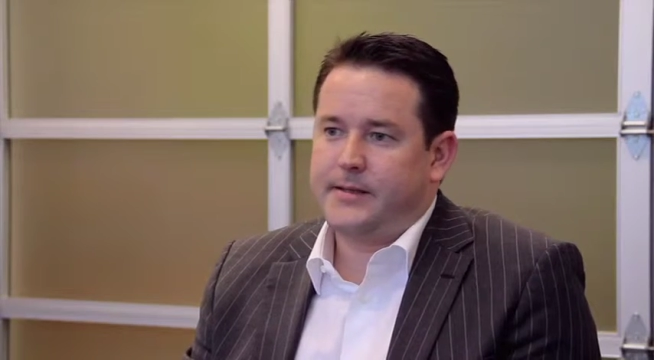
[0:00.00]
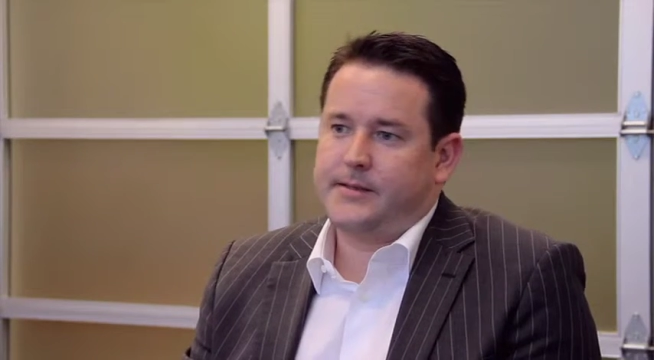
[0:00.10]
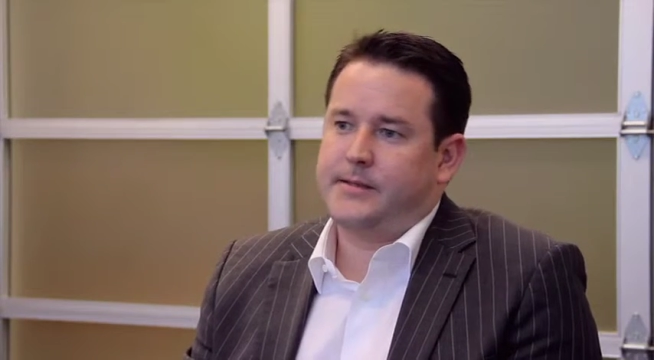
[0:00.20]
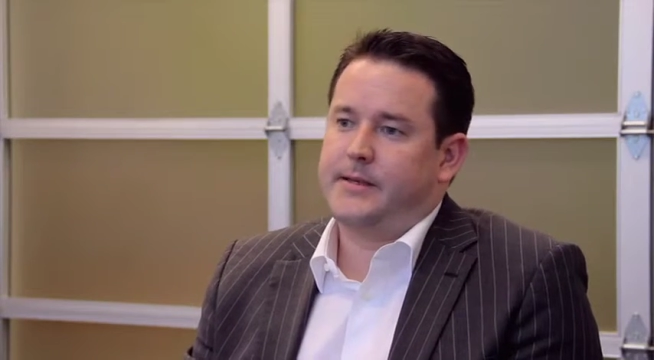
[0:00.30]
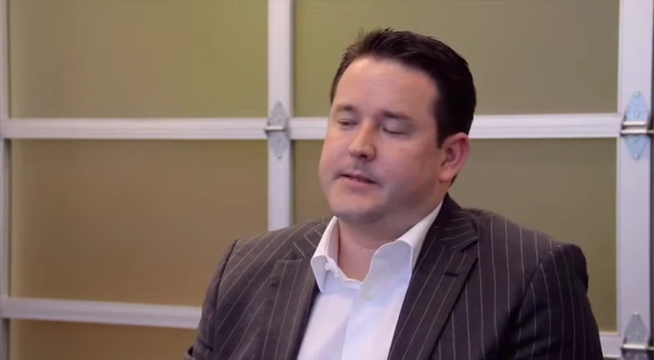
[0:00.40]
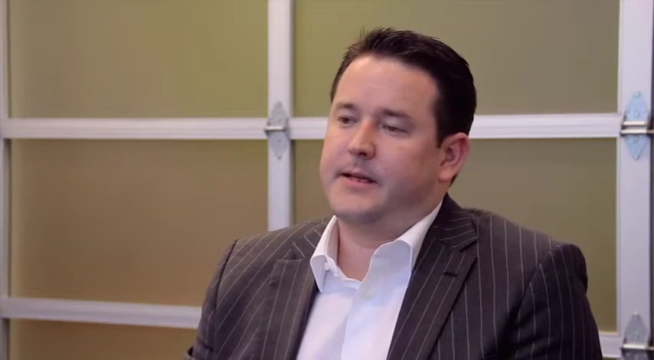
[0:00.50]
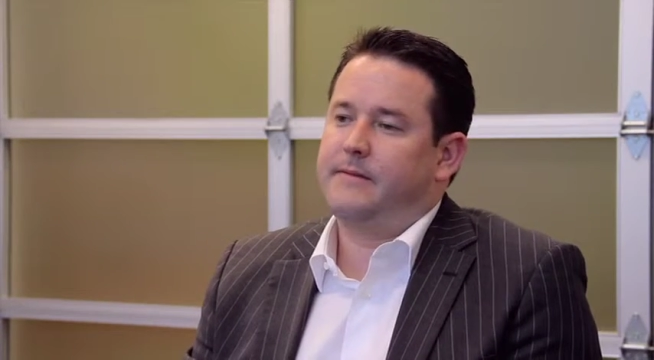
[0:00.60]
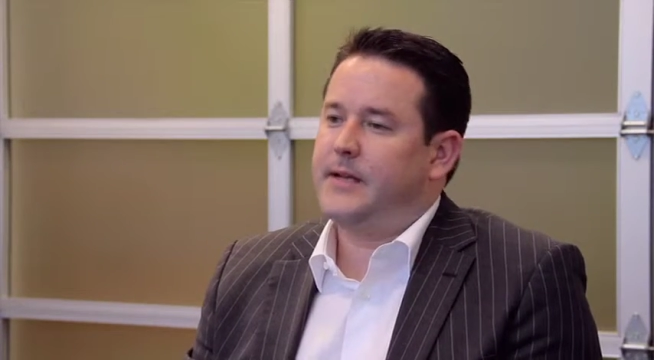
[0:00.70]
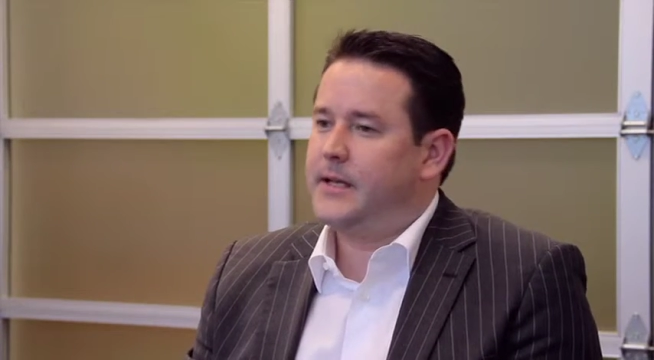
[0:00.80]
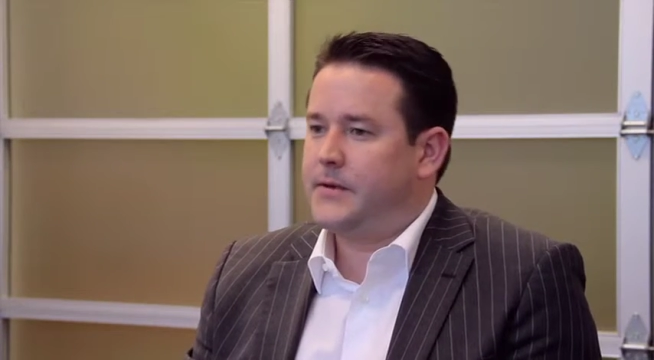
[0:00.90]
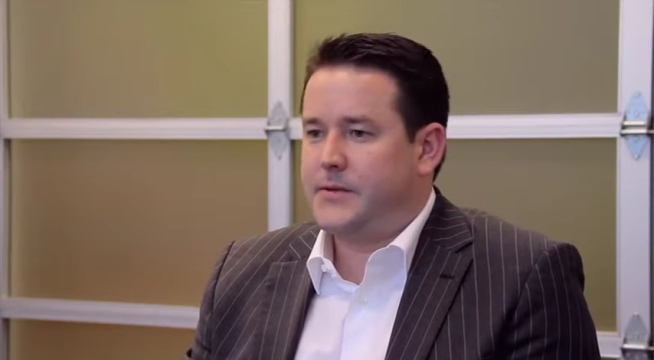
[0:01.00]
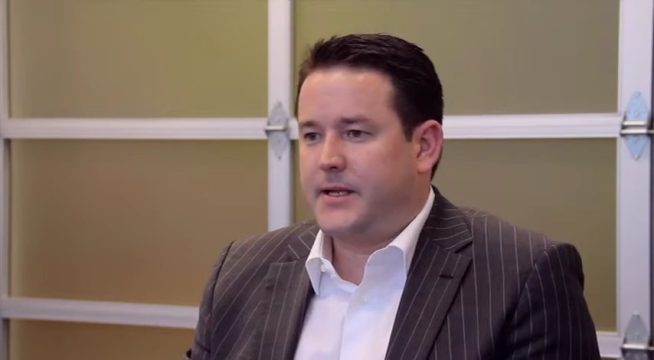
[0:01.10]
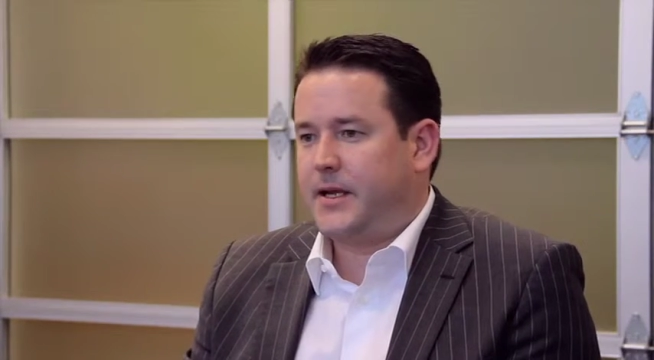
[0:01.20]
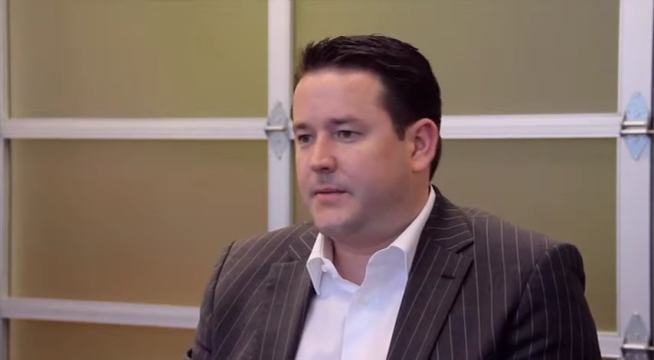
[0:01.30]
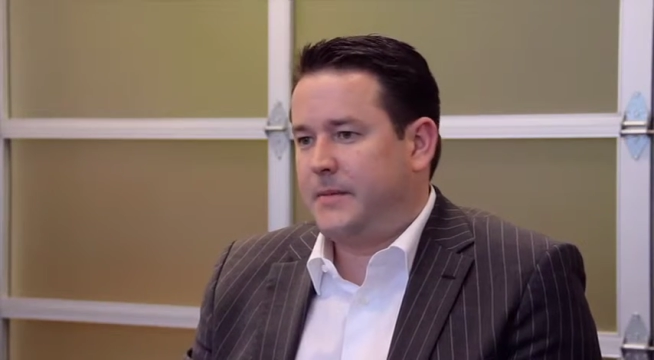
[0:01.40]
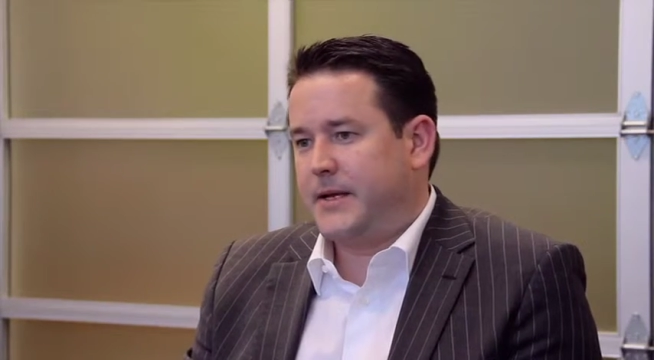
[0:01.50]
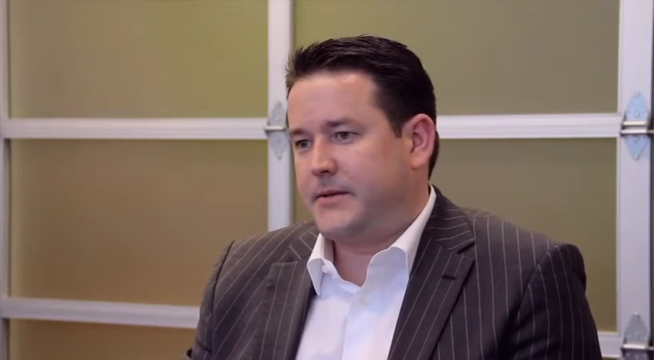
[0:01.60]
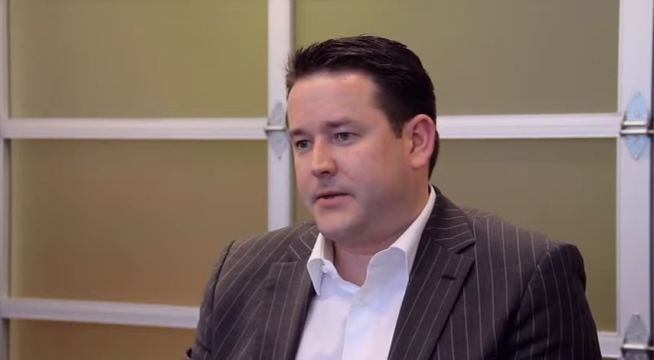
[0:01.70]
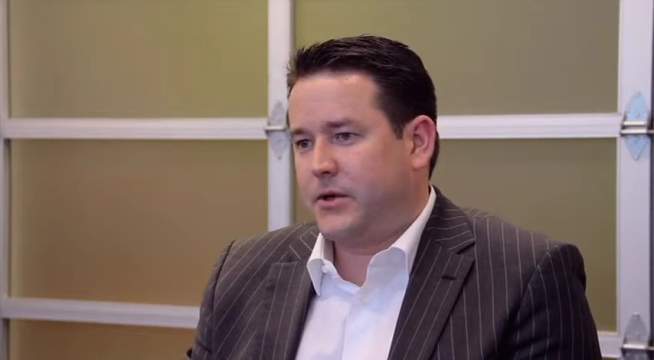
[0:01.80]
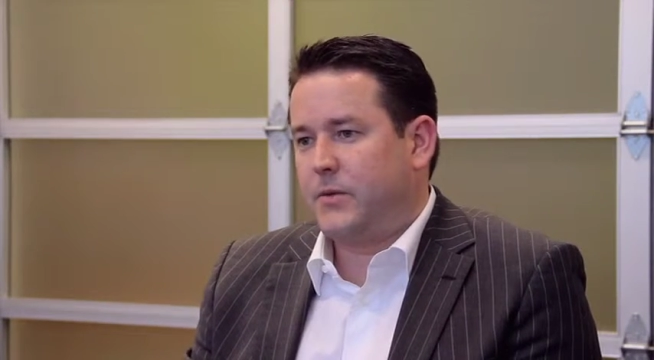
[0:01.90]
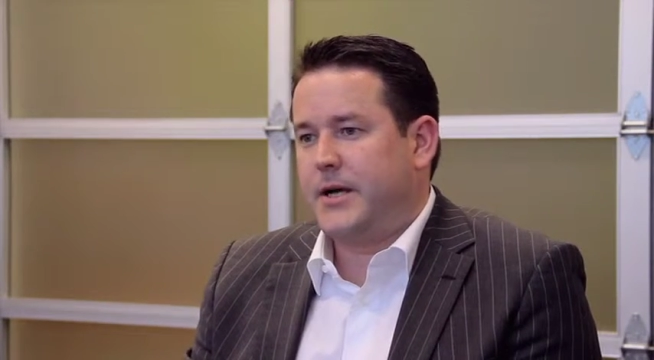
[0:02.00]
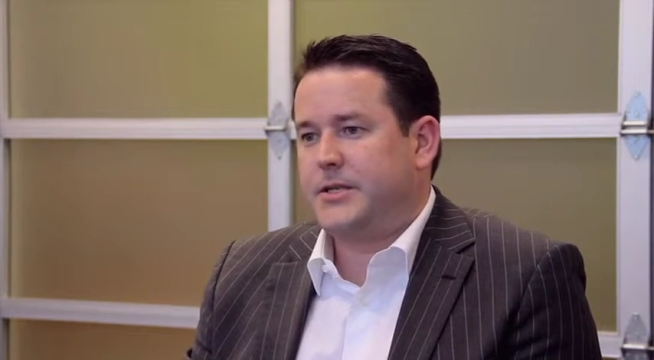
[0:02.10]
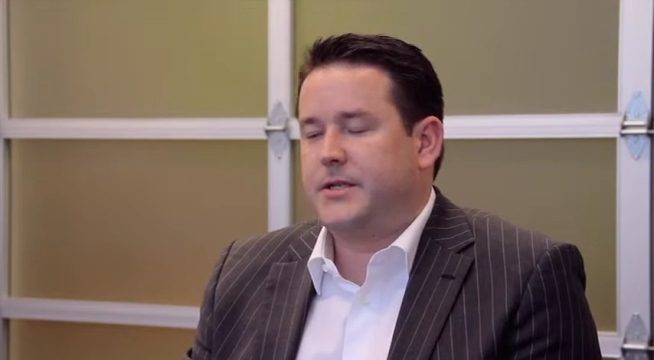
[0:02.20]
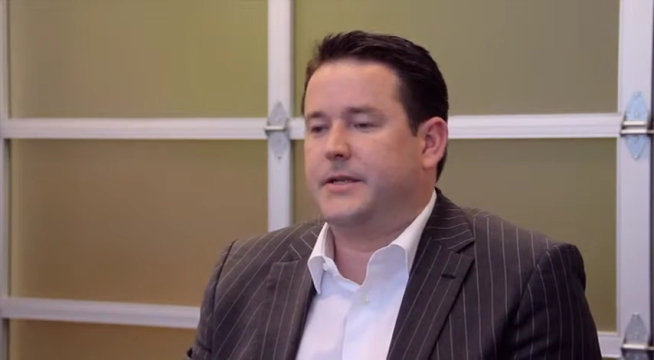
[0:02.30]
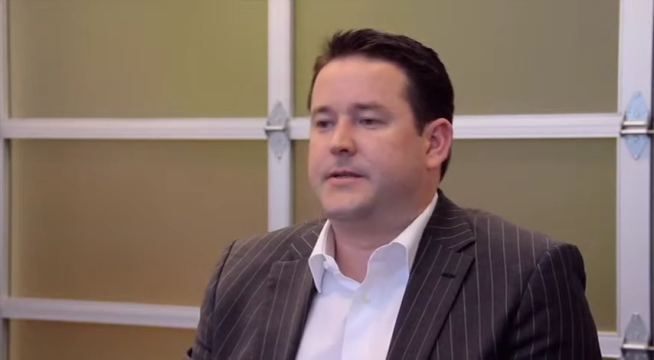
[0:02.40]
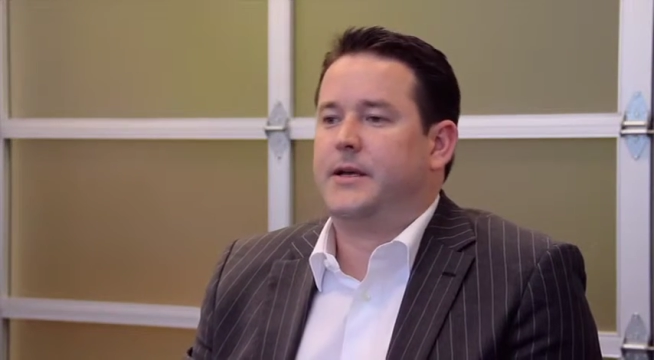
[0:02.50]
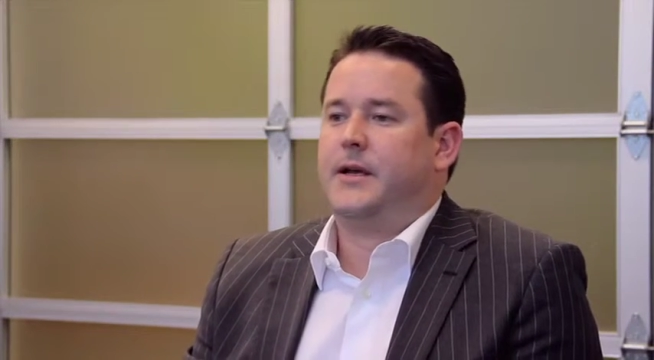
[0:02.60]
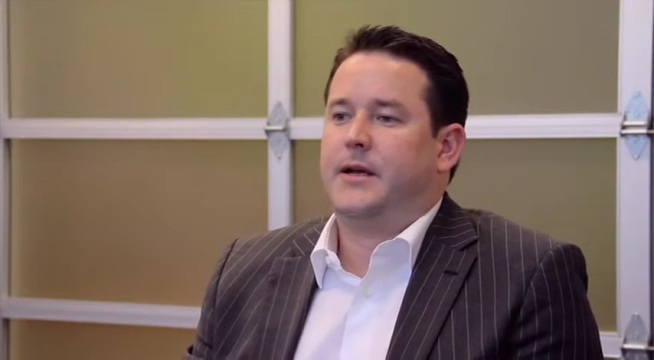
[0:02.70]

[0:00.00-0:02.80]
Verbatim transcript: This is things like videos that help them answer their questions,